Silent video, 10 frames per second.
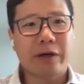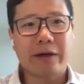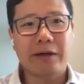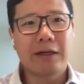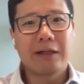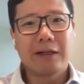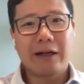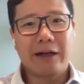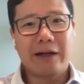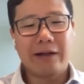where,
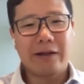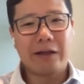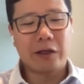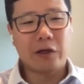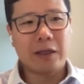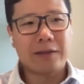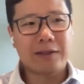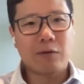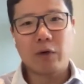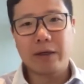let's
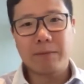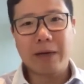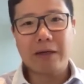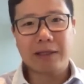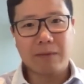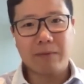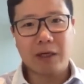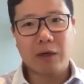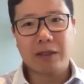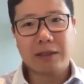say one biotech company
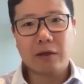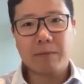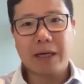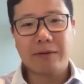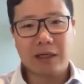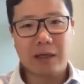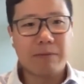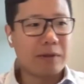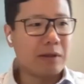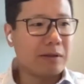acquires another biotech
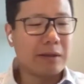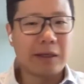company,